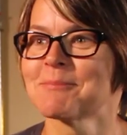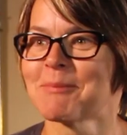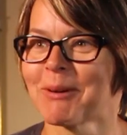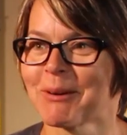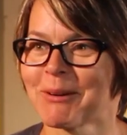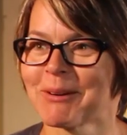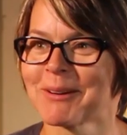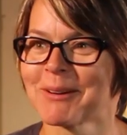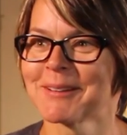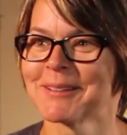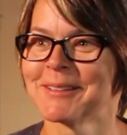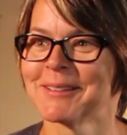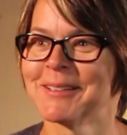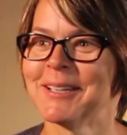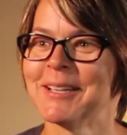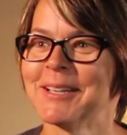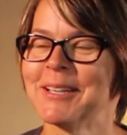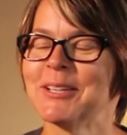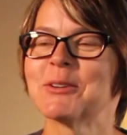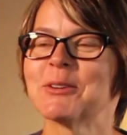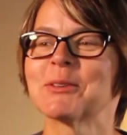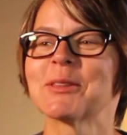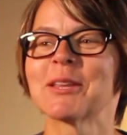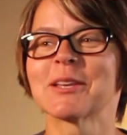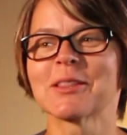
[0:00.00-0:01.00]
mark.
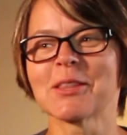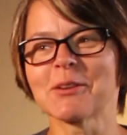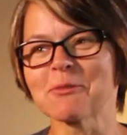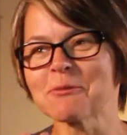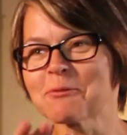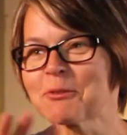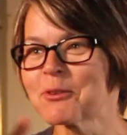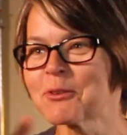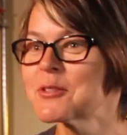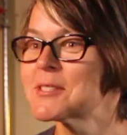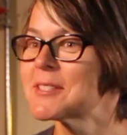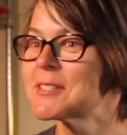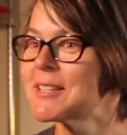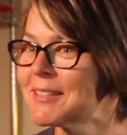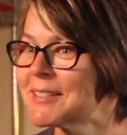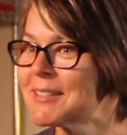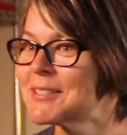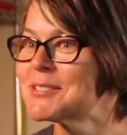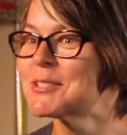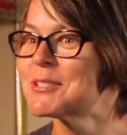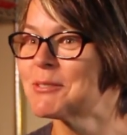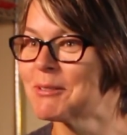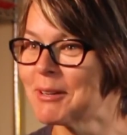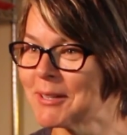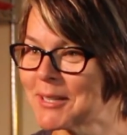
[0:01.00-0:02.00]
You know, like that first
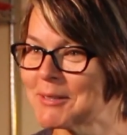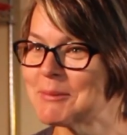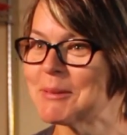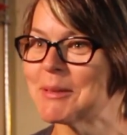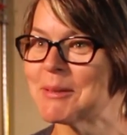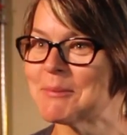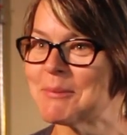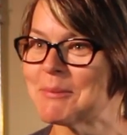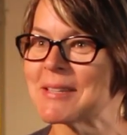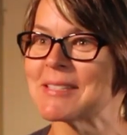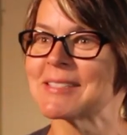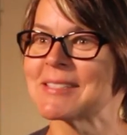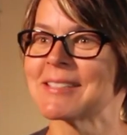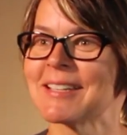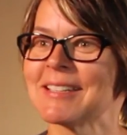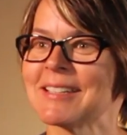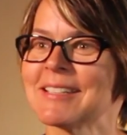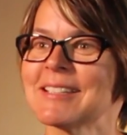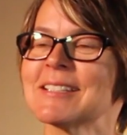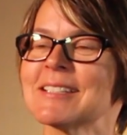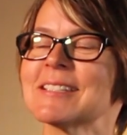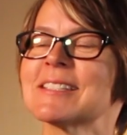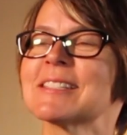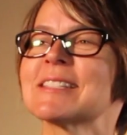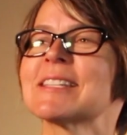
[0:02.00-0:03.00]
sentence you write can be the best
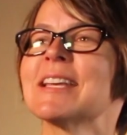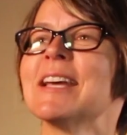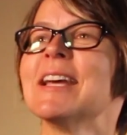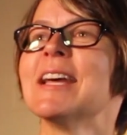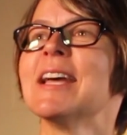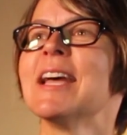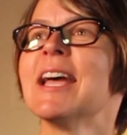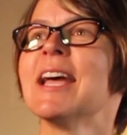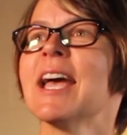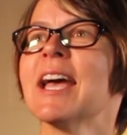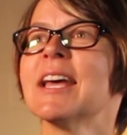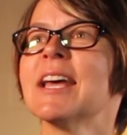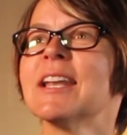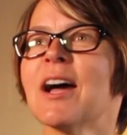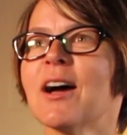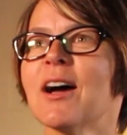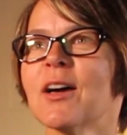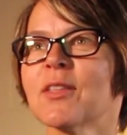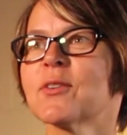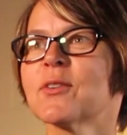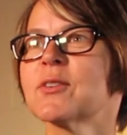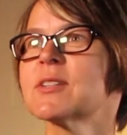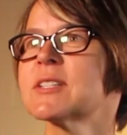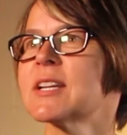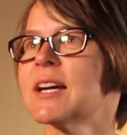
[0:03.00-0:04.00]
sentence. And
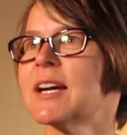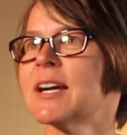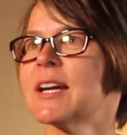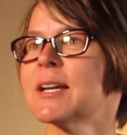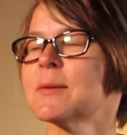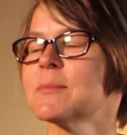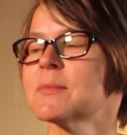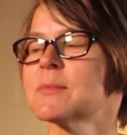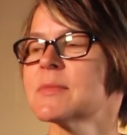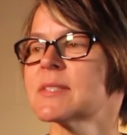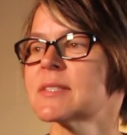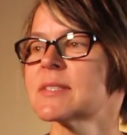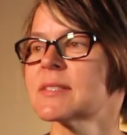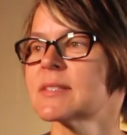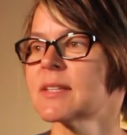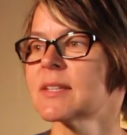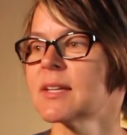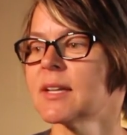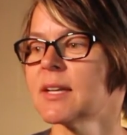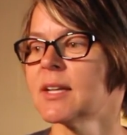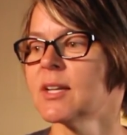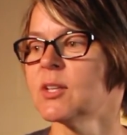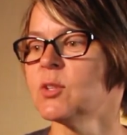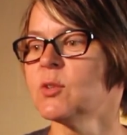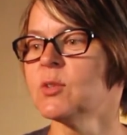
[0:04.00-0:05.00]
other times
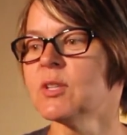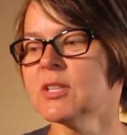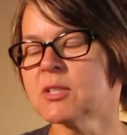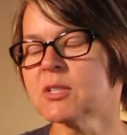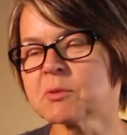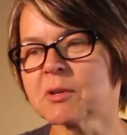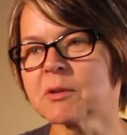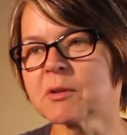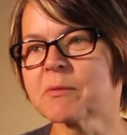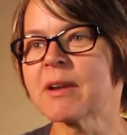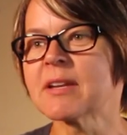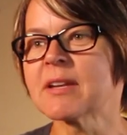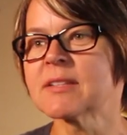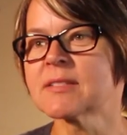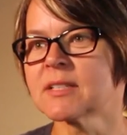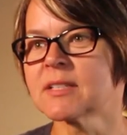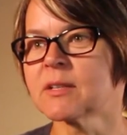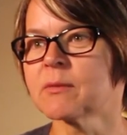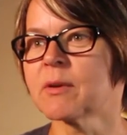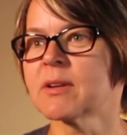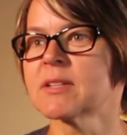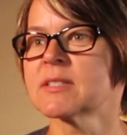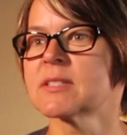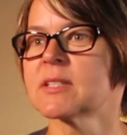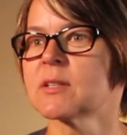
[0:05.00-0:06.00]
you need to erase and
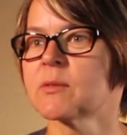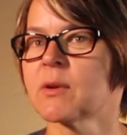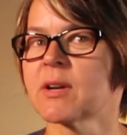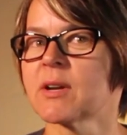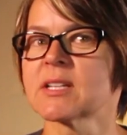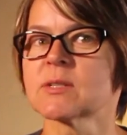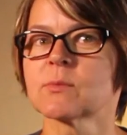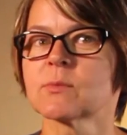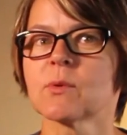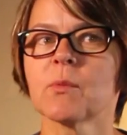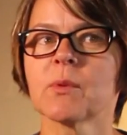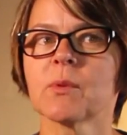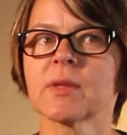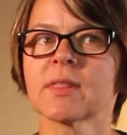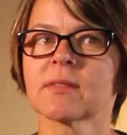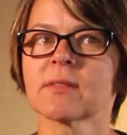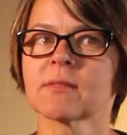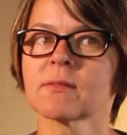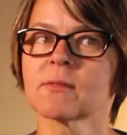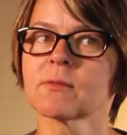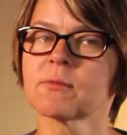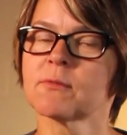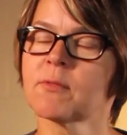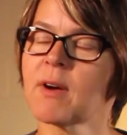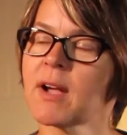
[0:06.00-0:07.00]
erase and erase. Well,
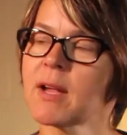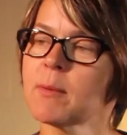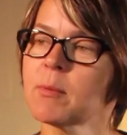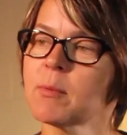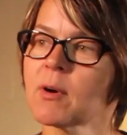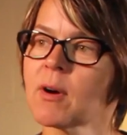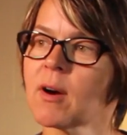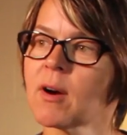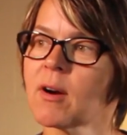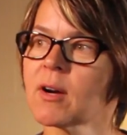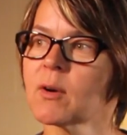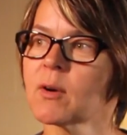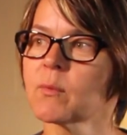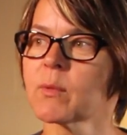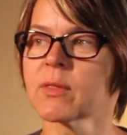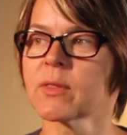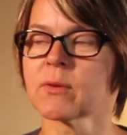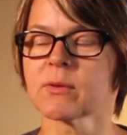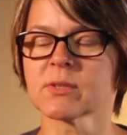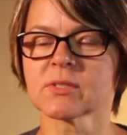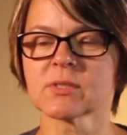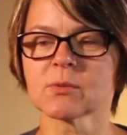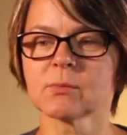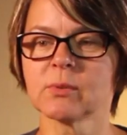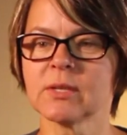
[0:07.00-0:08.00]
with fiber art,
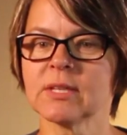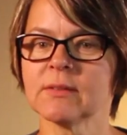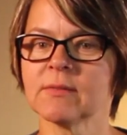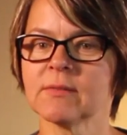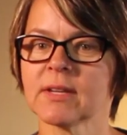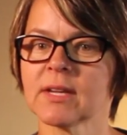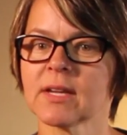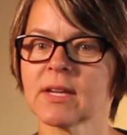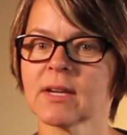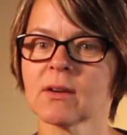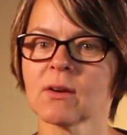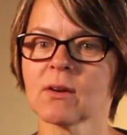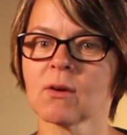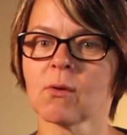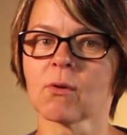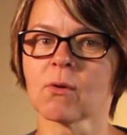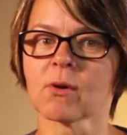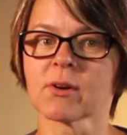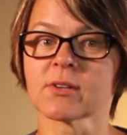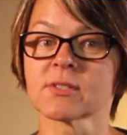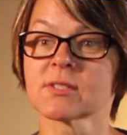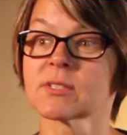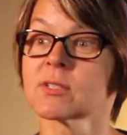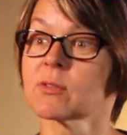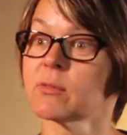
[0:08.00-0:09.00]
whether it's weaving
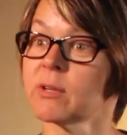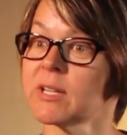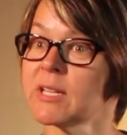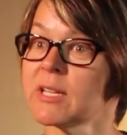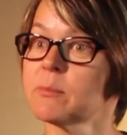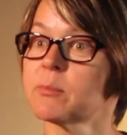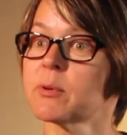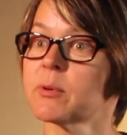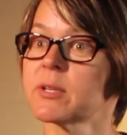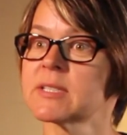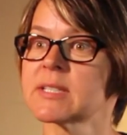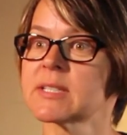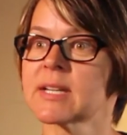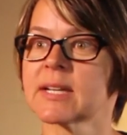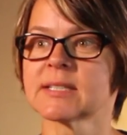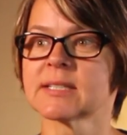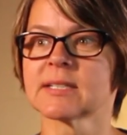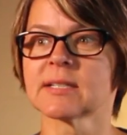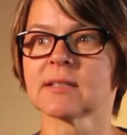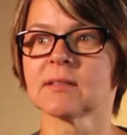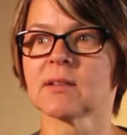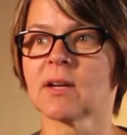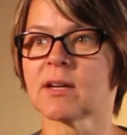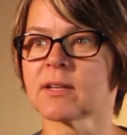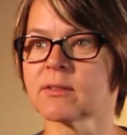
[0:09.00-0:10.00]
or screen printing, I did
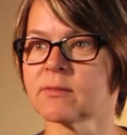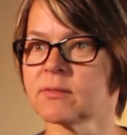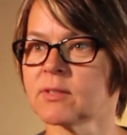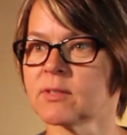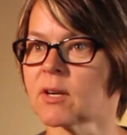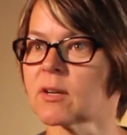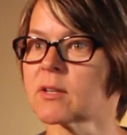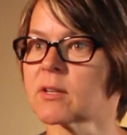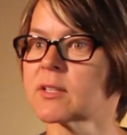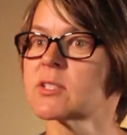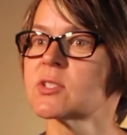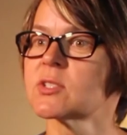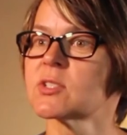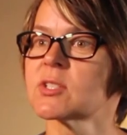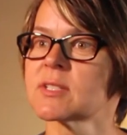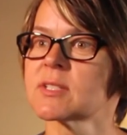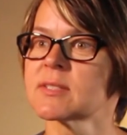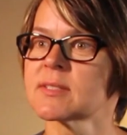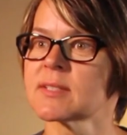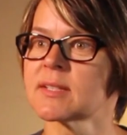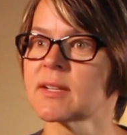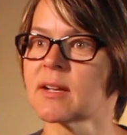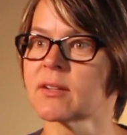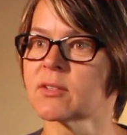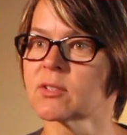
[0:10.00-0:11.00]
a lot of
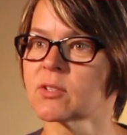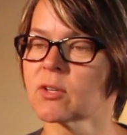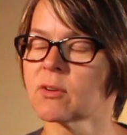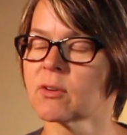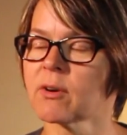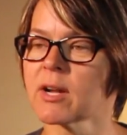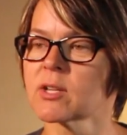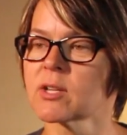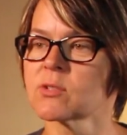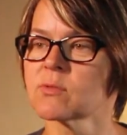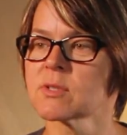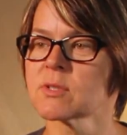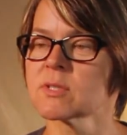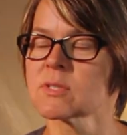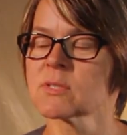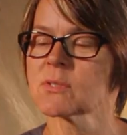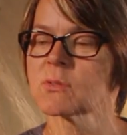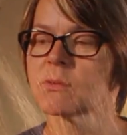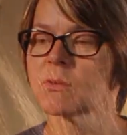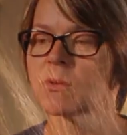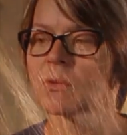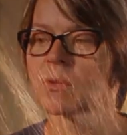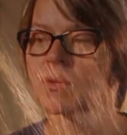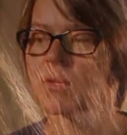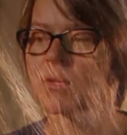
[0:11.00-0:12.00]
yardages in undergraduate
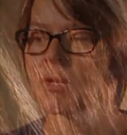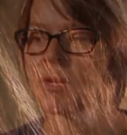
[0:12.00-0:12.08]
school.